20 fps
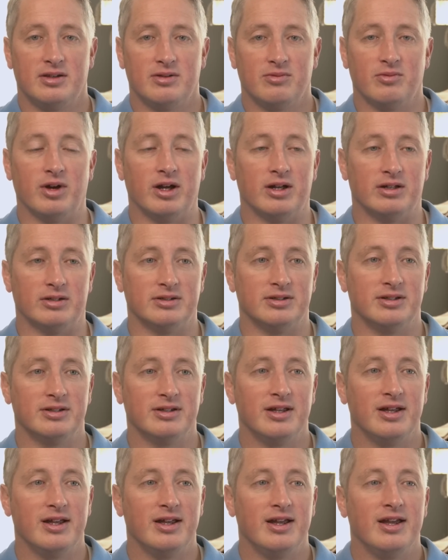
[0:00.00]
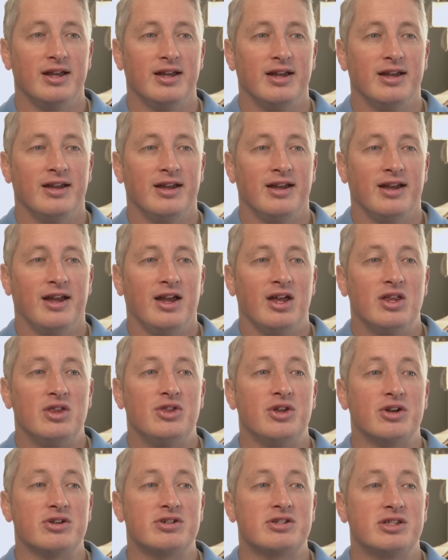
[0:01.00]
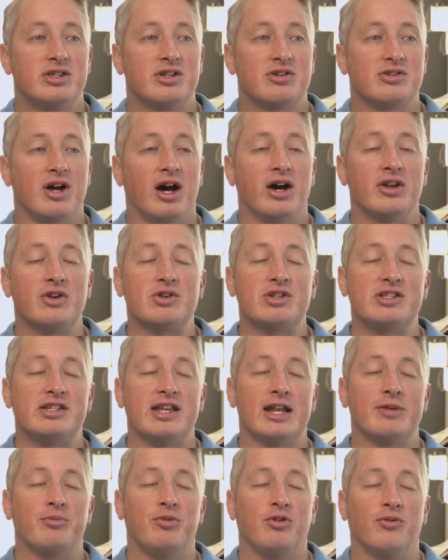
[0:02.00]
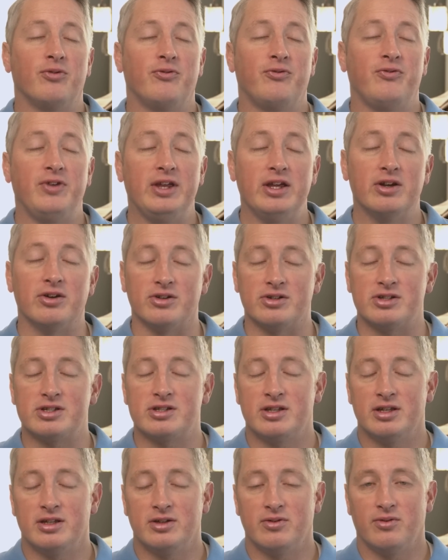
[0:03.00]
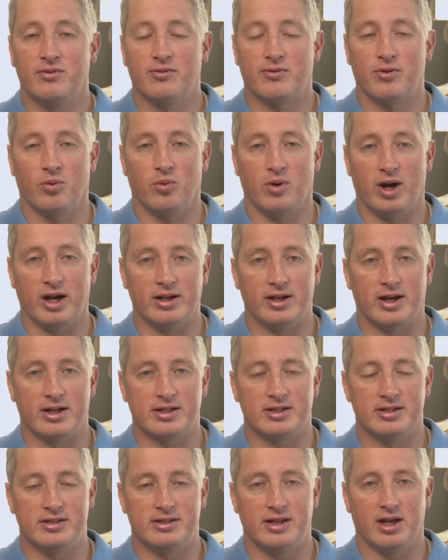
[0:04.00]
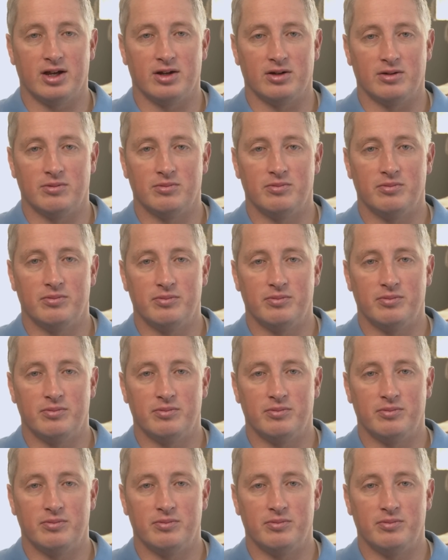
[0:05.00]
Well, there's understandable fears for why not to tell.